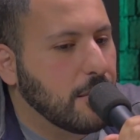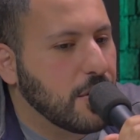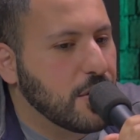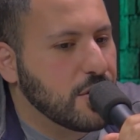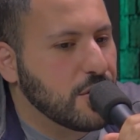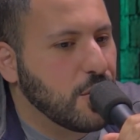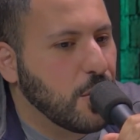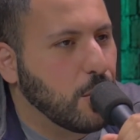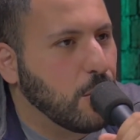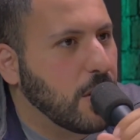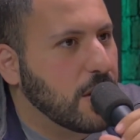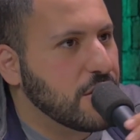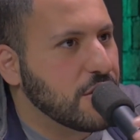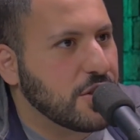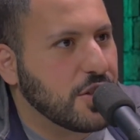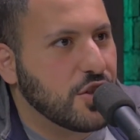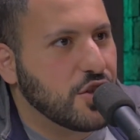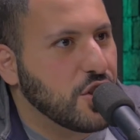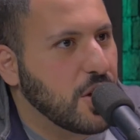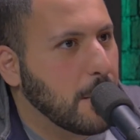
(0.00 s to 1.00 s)
There's no rush
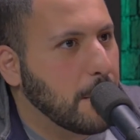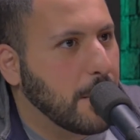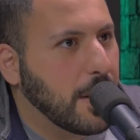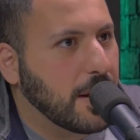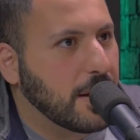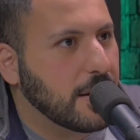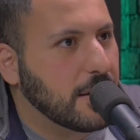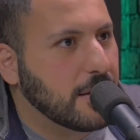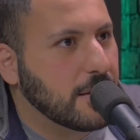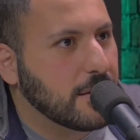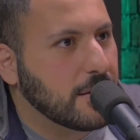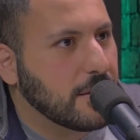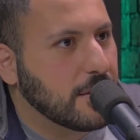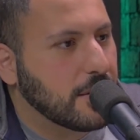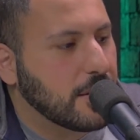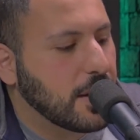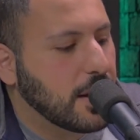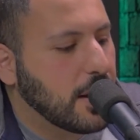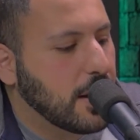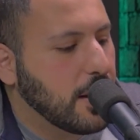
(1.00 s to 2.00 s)
to jump on it.
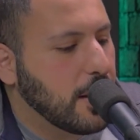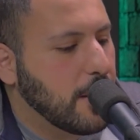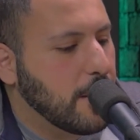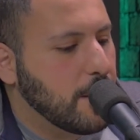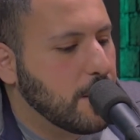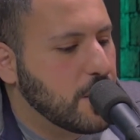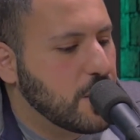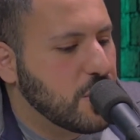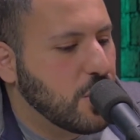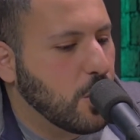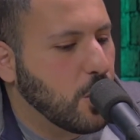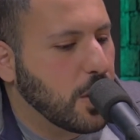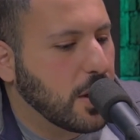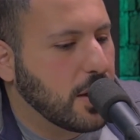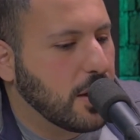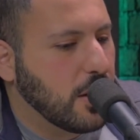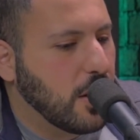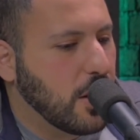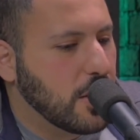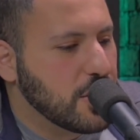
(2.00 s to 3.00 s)
So we're
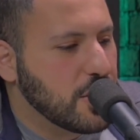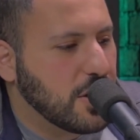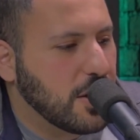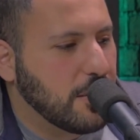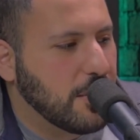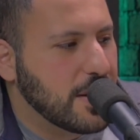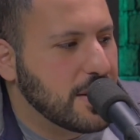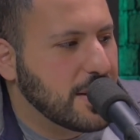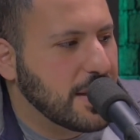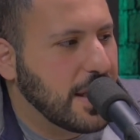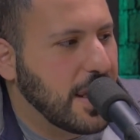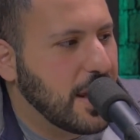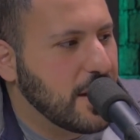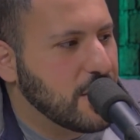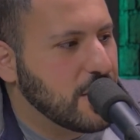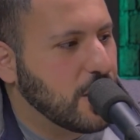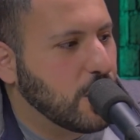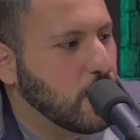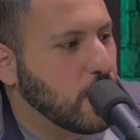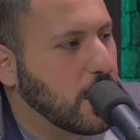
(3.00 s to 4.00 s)
going to launch an
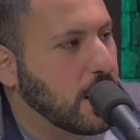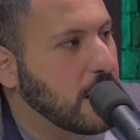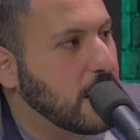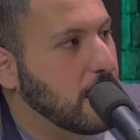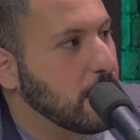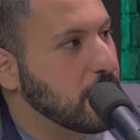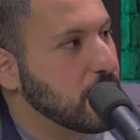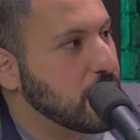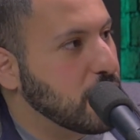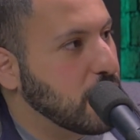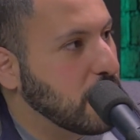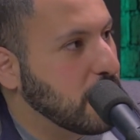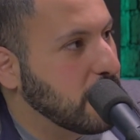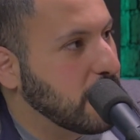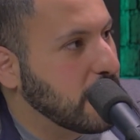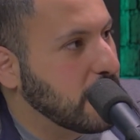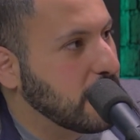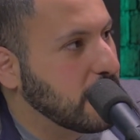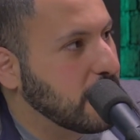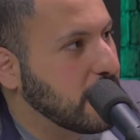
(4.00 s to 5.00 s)
investigation. We're going to observe
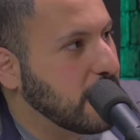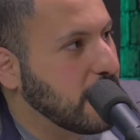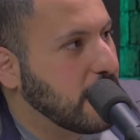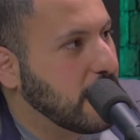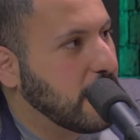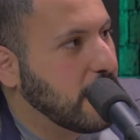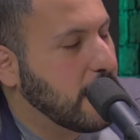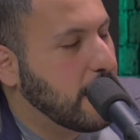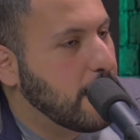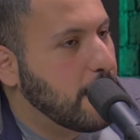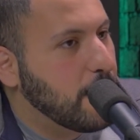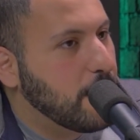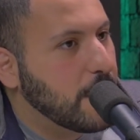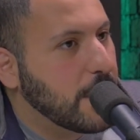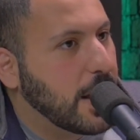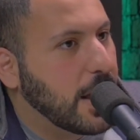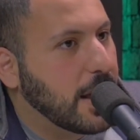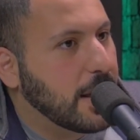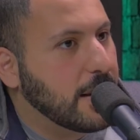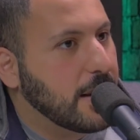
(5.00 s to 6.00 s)
it.
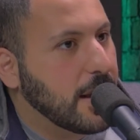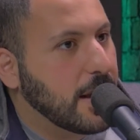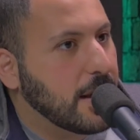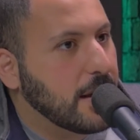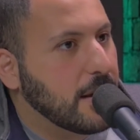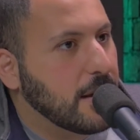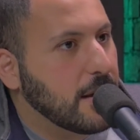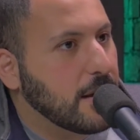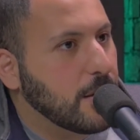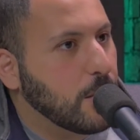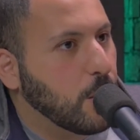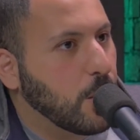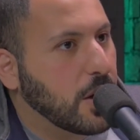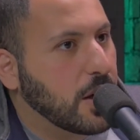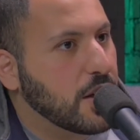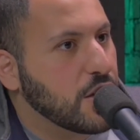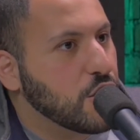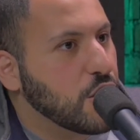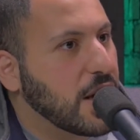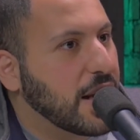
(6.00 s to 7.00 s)
And then we're
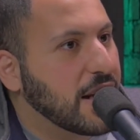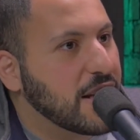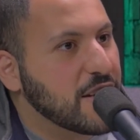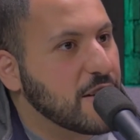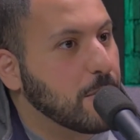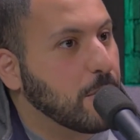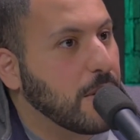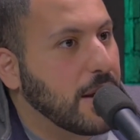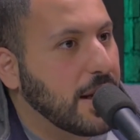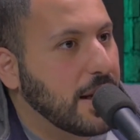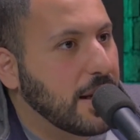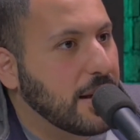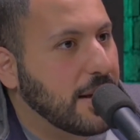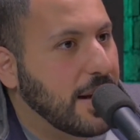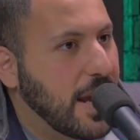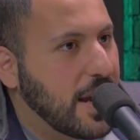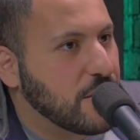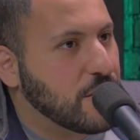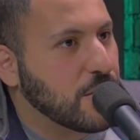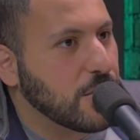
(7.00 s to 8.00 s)
going to try to explain it
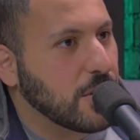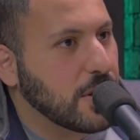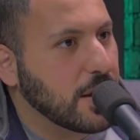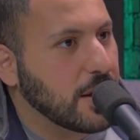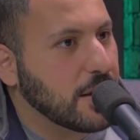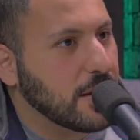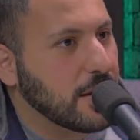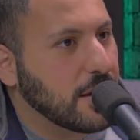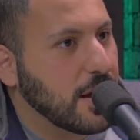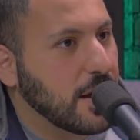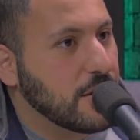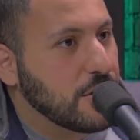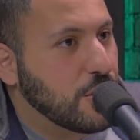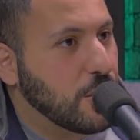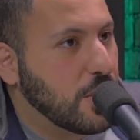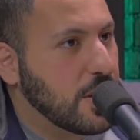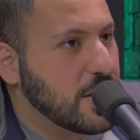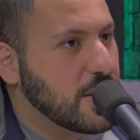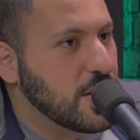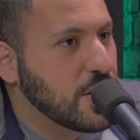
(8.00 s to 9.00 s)
naturally. And
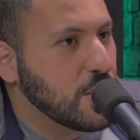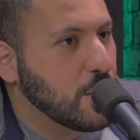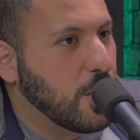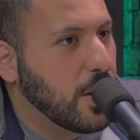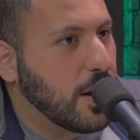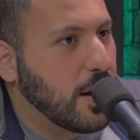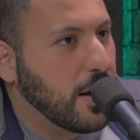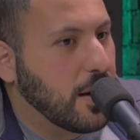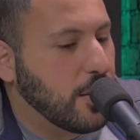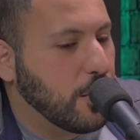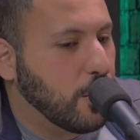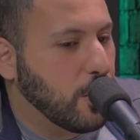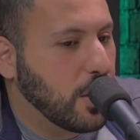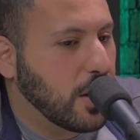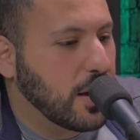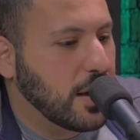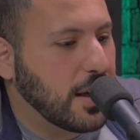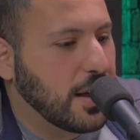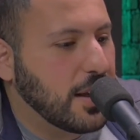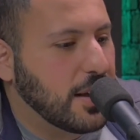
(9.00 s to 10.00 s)
so this is where we're
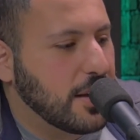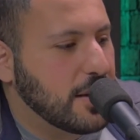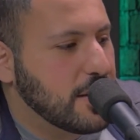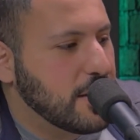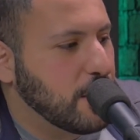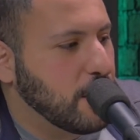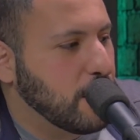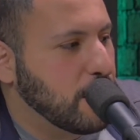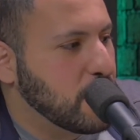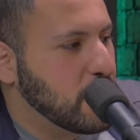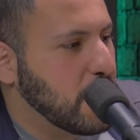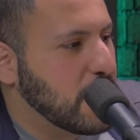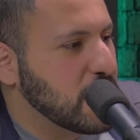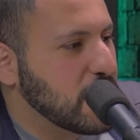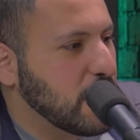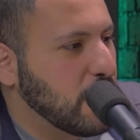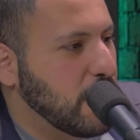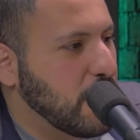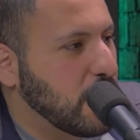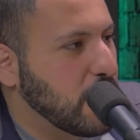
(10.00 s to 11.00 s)
going to get into,
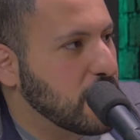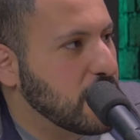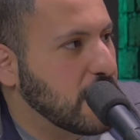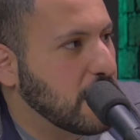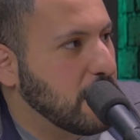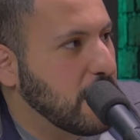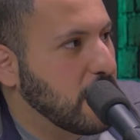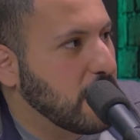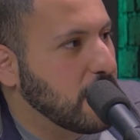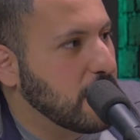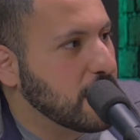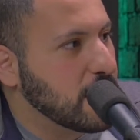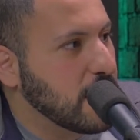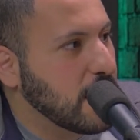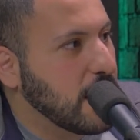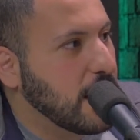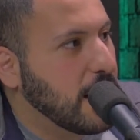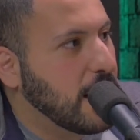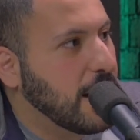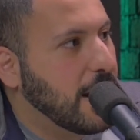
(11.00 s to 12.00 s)
especially with Eucharistic miracles,
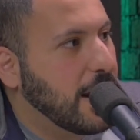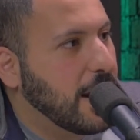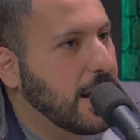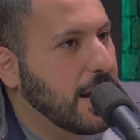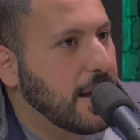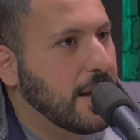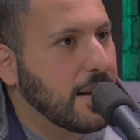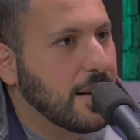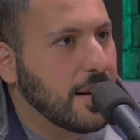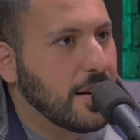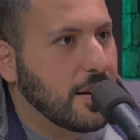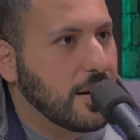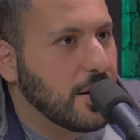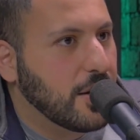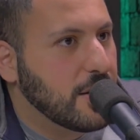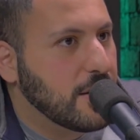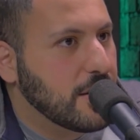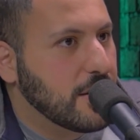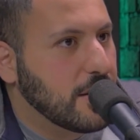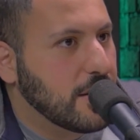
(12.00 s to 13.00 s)

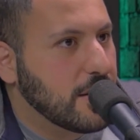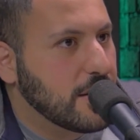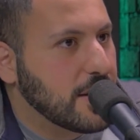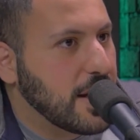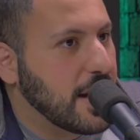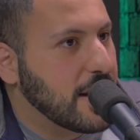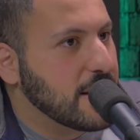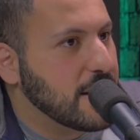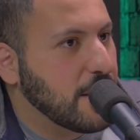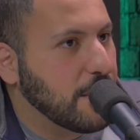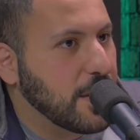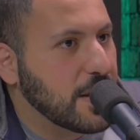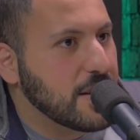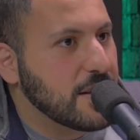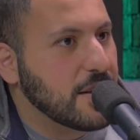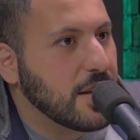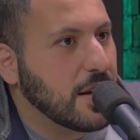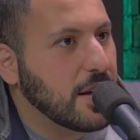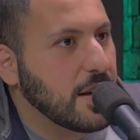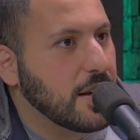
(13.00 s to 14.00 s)
scientific
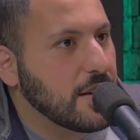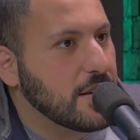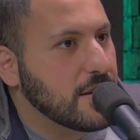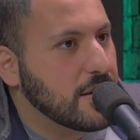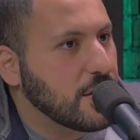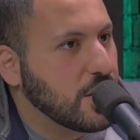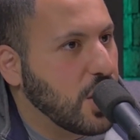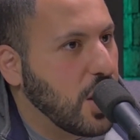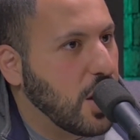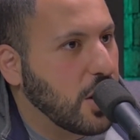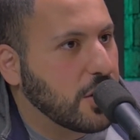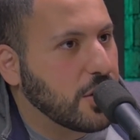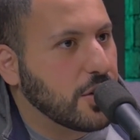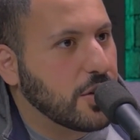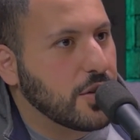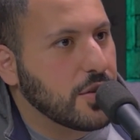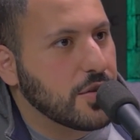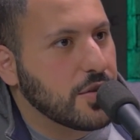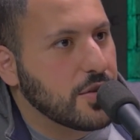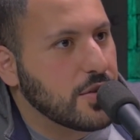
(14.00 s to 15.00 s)
studies,
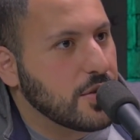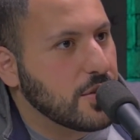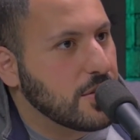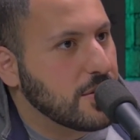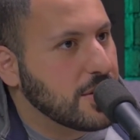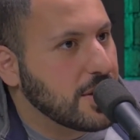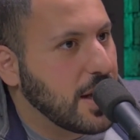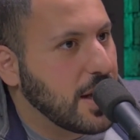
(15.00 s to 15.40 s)
doctors,